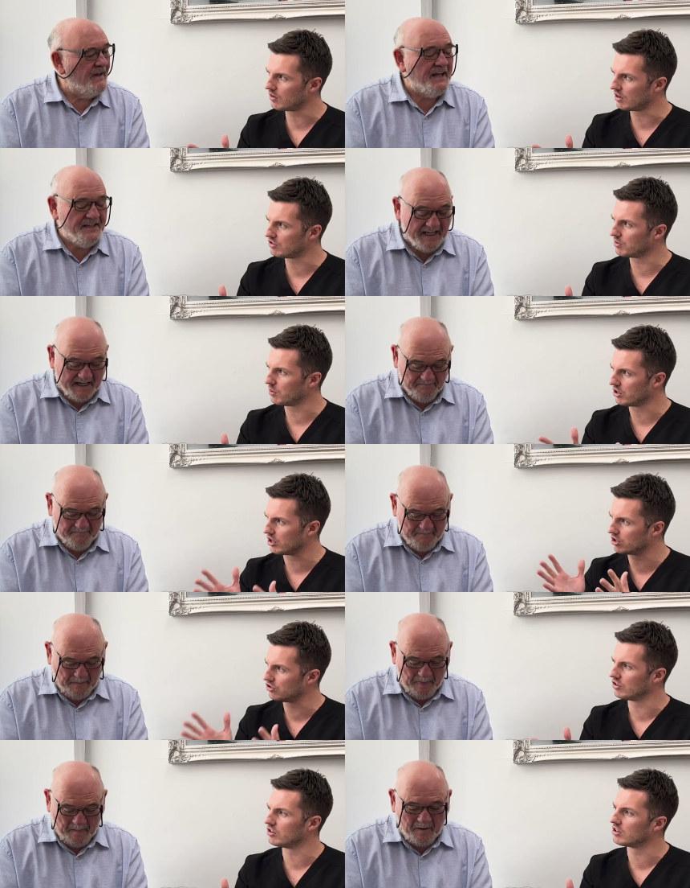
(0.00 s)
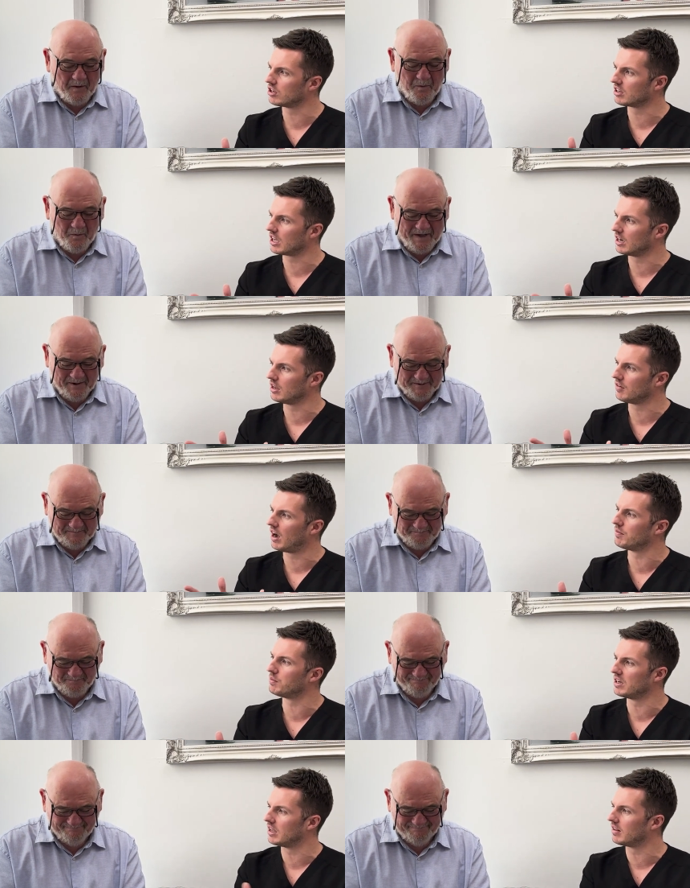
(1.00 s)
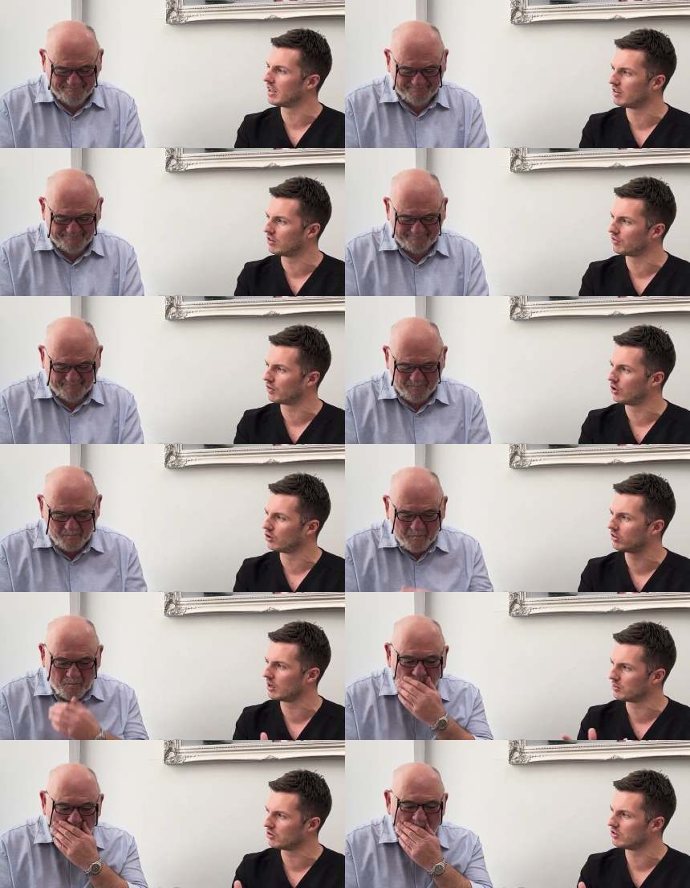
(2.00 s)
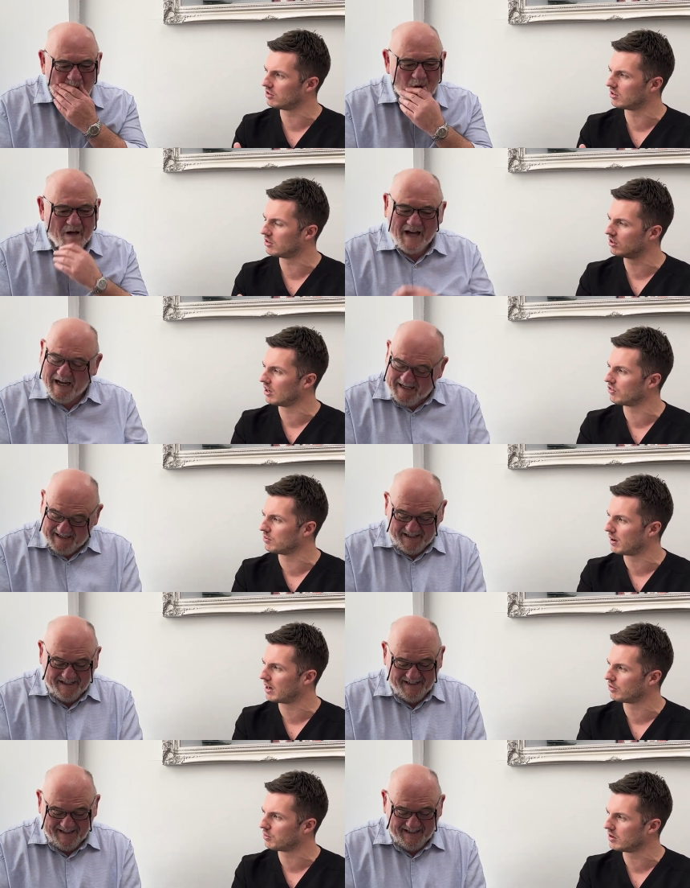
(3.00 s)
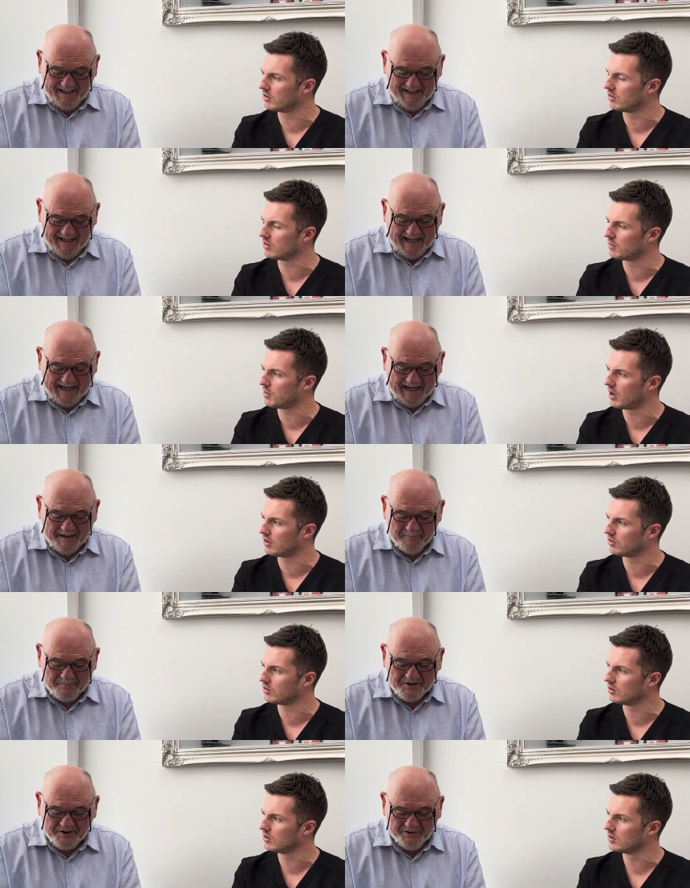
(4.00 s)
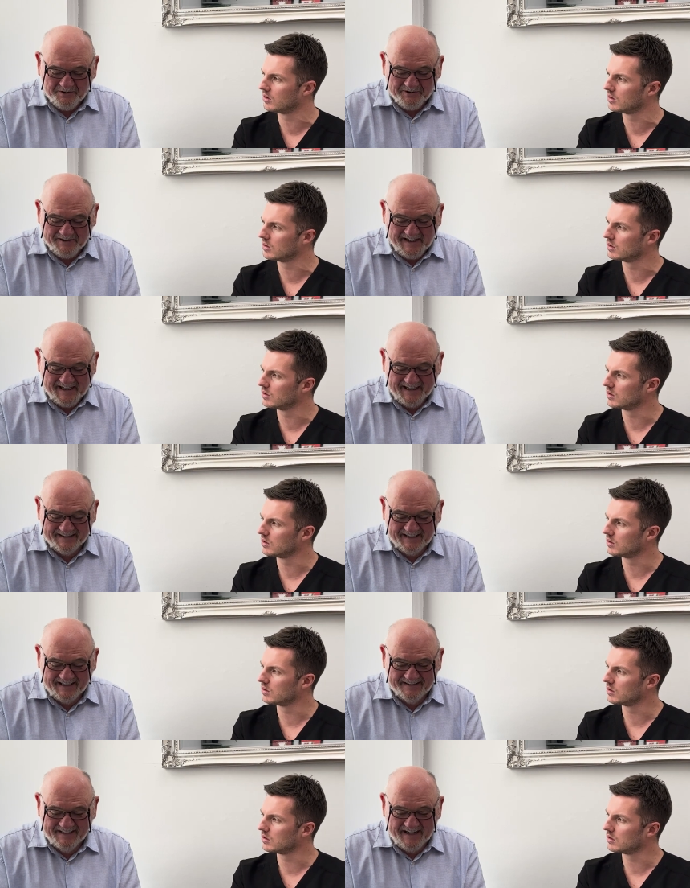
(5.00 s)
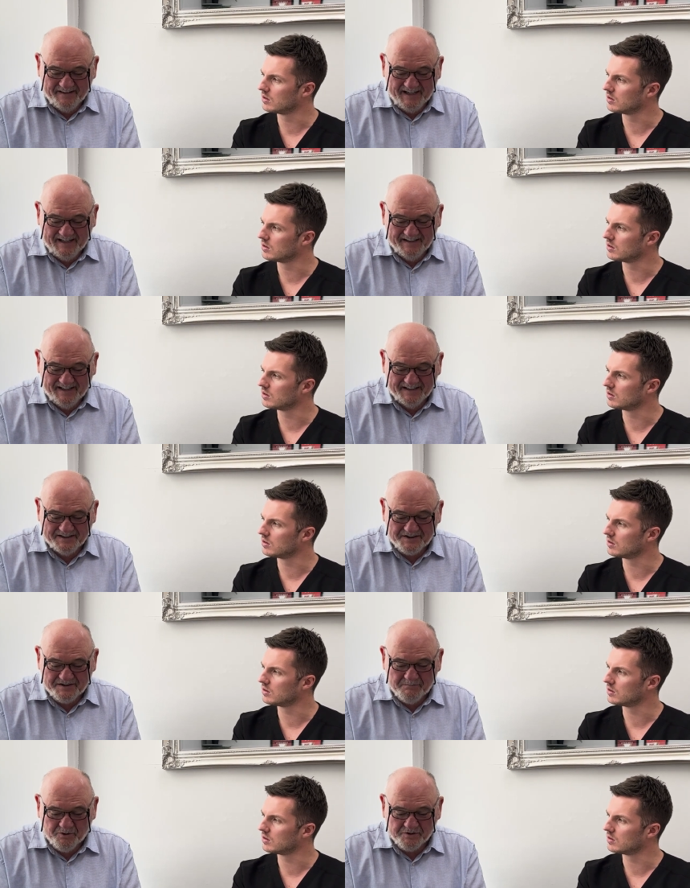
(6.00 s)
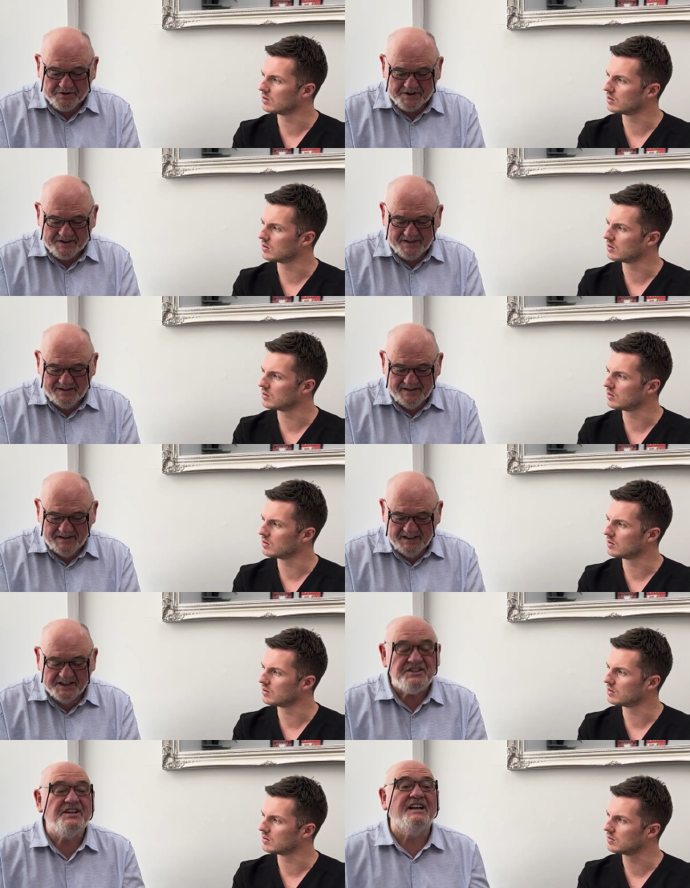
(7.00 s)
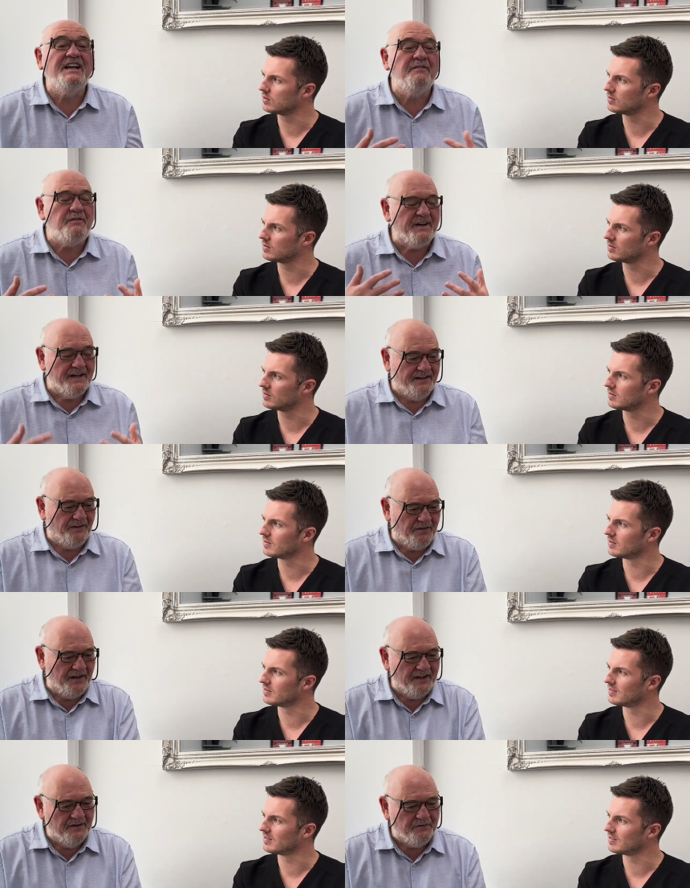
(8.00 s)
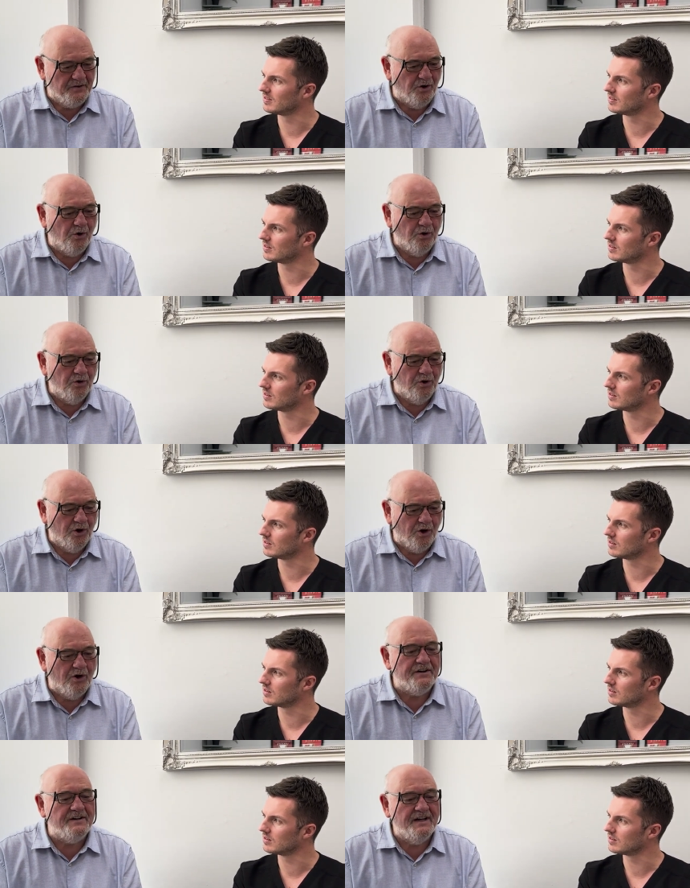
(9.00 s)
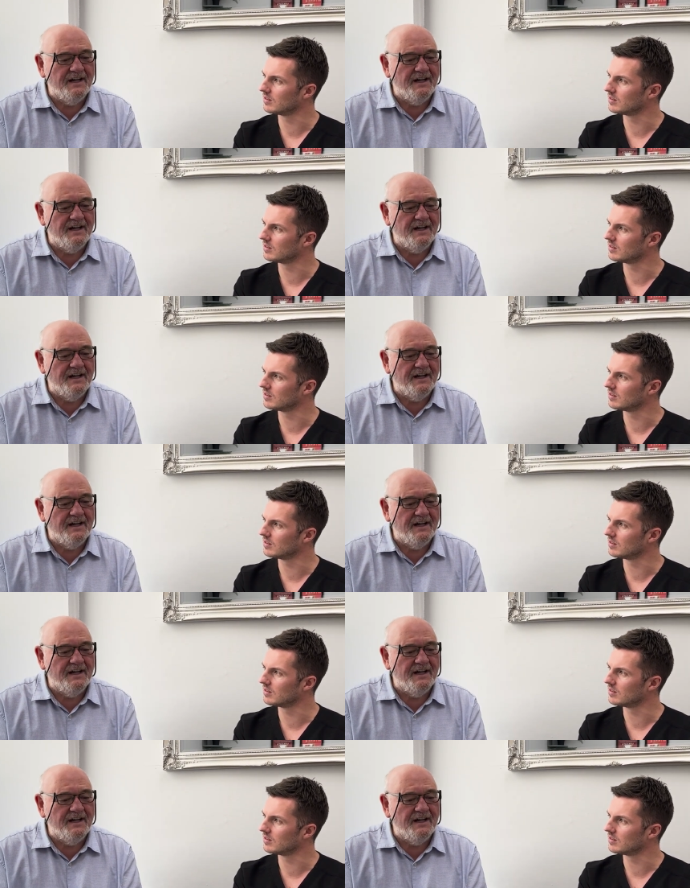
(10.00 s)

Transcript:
Speaker 1: originally, yeah. weren't you? Because you kind yeah. of hadn't been at a dentist for a long time because you'd, you'd had some bad experiences in the past.
Speaker 2: Absolutely, so. and and that, that that's the most significant thing of the whole lot,